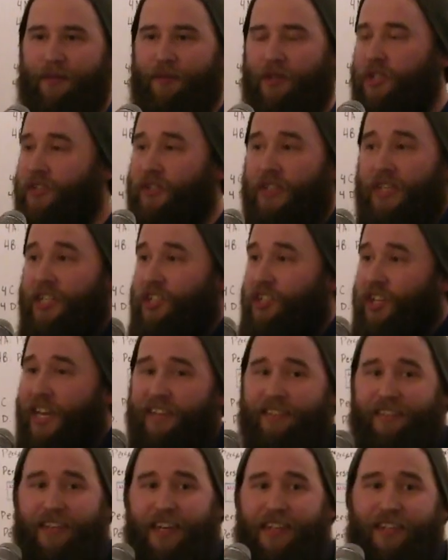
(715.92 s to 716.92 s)
we just get
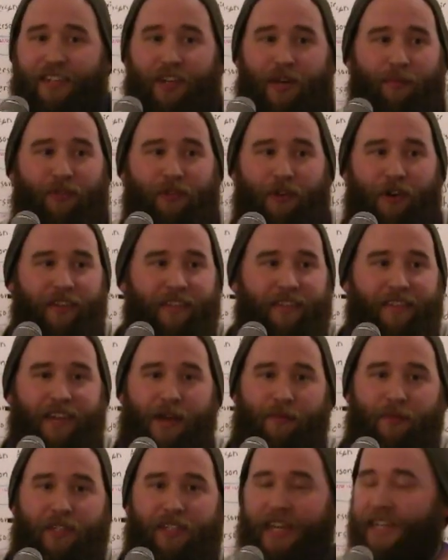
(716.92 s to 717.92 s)
JSON dumps all the
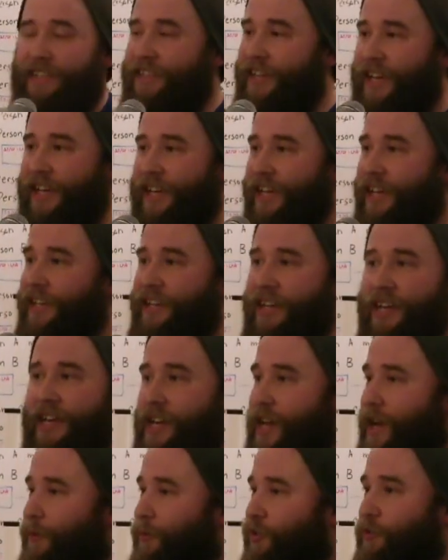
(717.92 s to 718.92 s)
time. We take data in
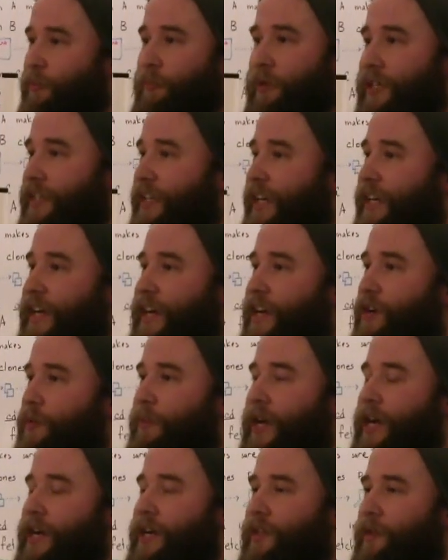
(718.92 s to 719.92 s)
and we spit data out
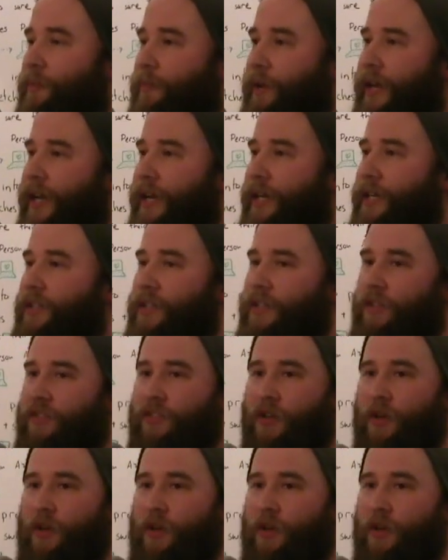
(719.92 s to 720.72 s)
back on the page. And